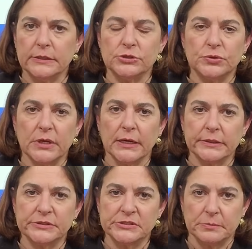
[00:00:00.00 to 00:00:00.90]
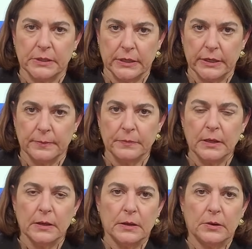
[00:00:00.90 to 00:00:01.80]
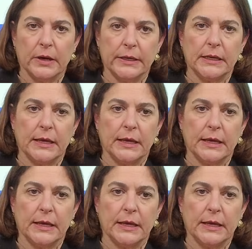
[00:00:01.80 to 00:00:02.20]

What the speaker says: in Judea and Samaria, right?